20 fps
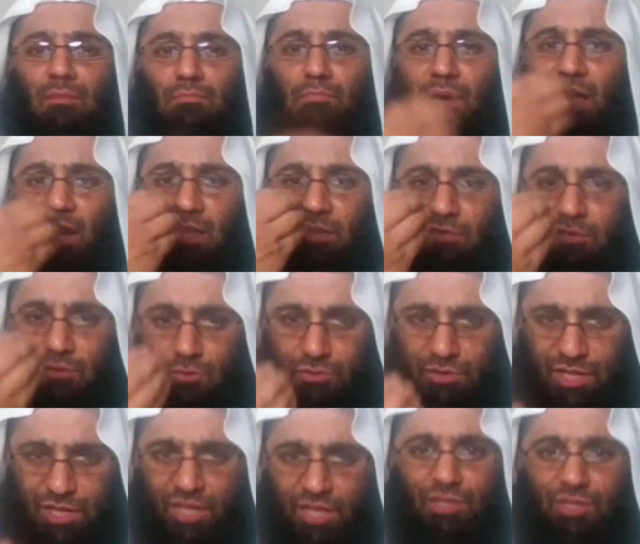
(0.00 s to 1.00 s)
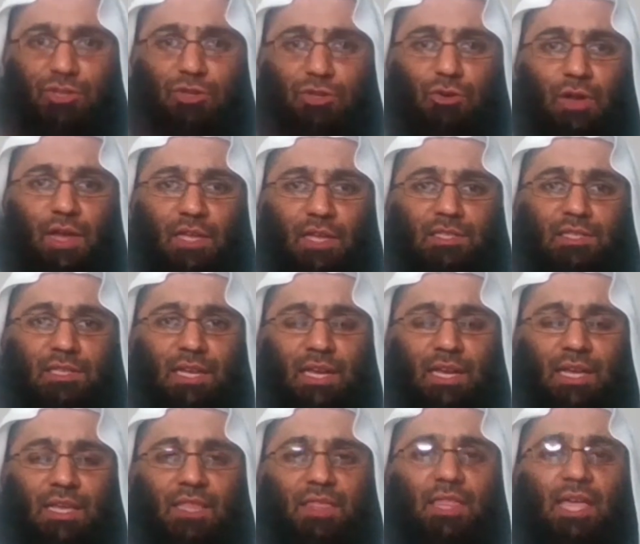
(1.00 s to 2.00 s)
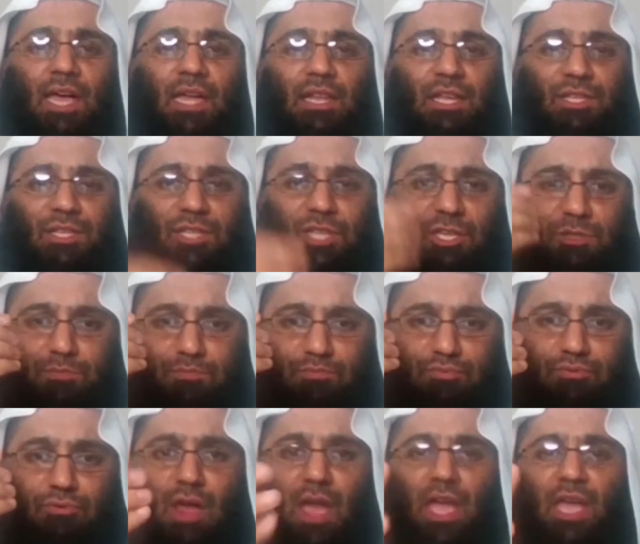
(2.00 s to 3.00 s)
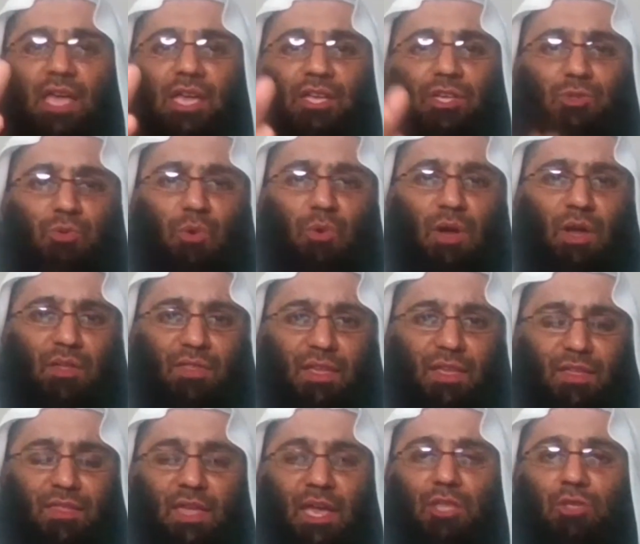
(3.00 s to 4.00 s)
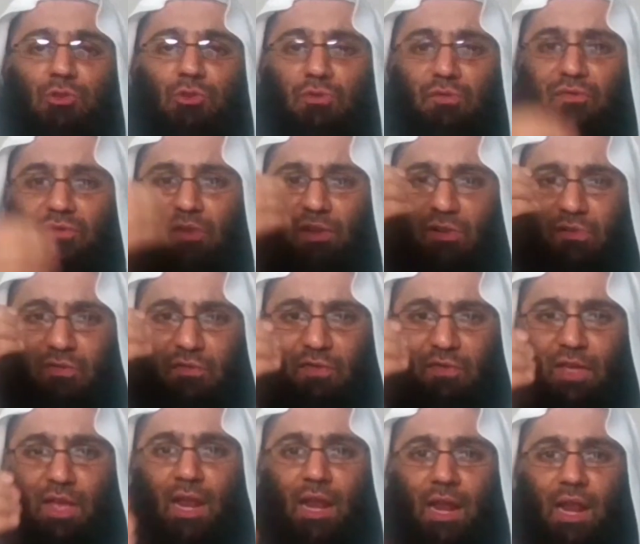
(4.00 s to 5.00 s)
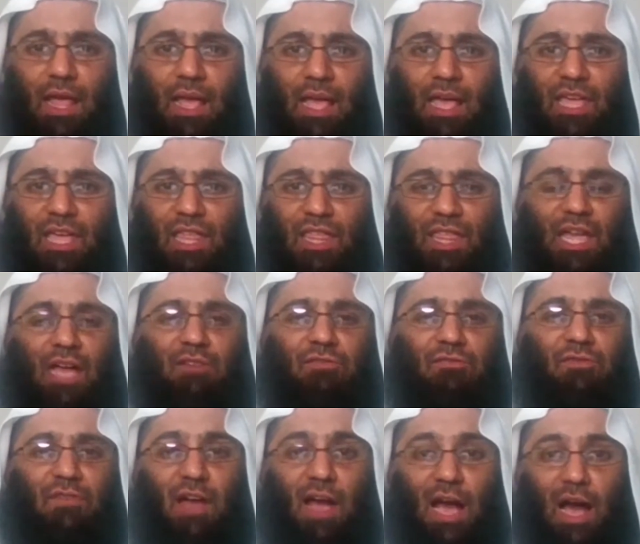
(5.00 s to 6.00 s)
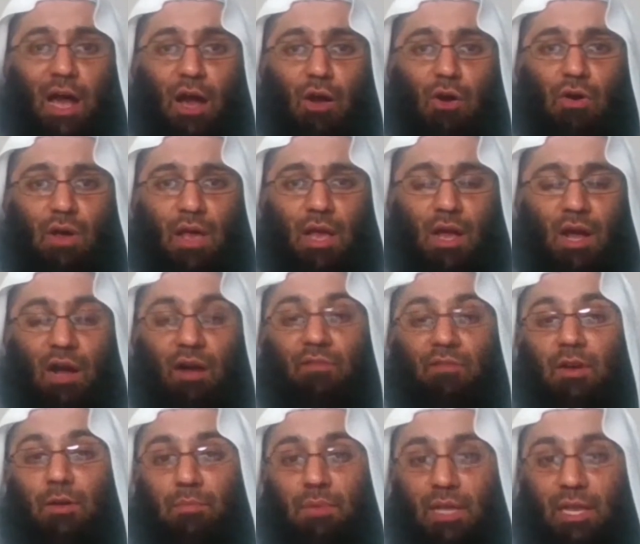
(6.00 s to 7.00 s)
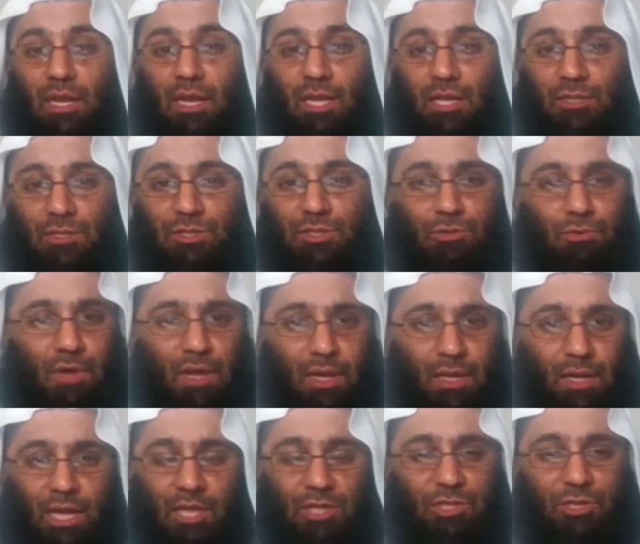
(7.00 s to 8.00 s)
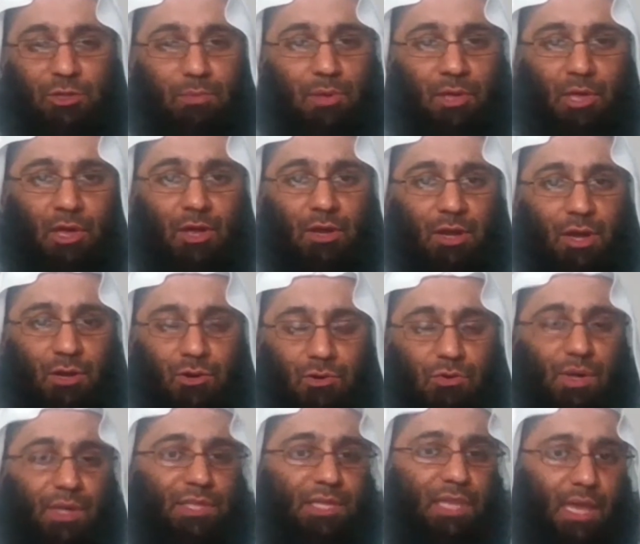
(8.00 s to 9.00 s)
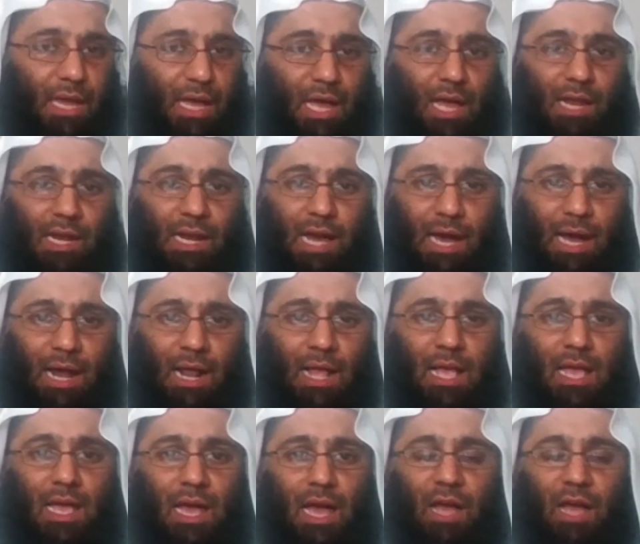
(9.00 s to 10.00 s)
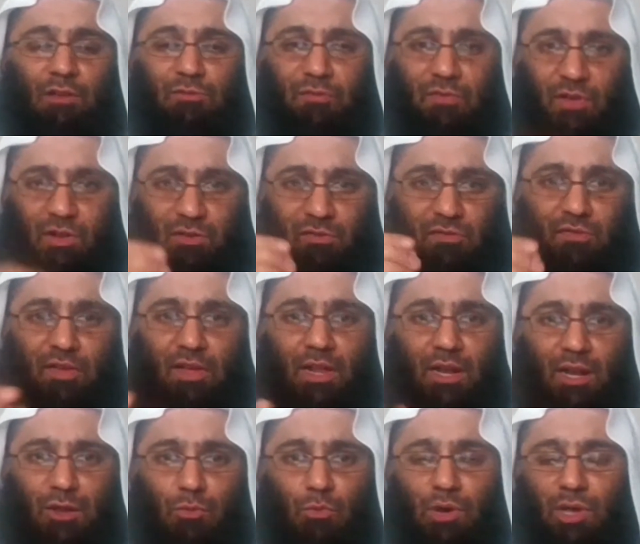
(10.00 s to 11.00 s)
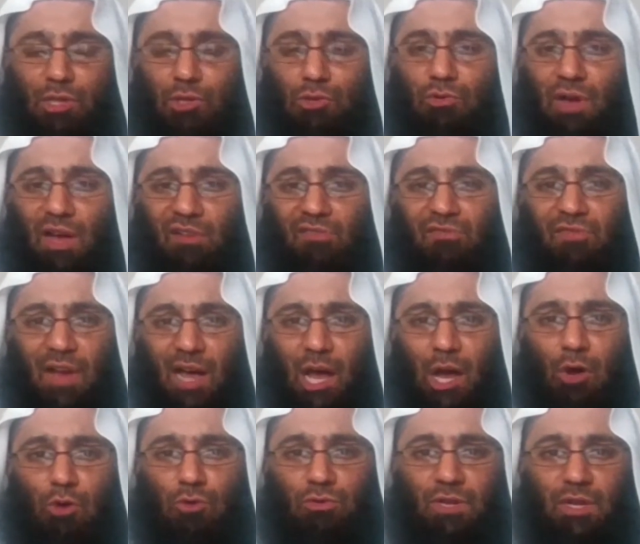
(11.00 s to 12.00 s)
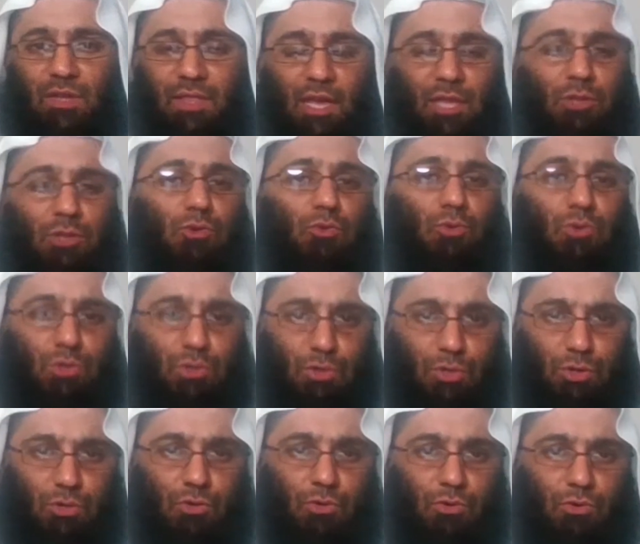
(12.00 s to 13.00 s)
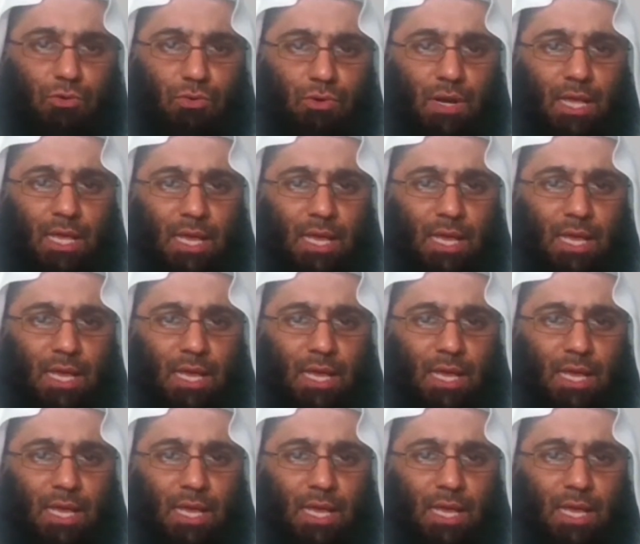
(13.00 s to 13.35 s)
But if you did do it, then it is praiseworthy that you fulfill that vow of obedience to Allah subhanahu wa ta'ala and fulfill what you have vowed that you would do.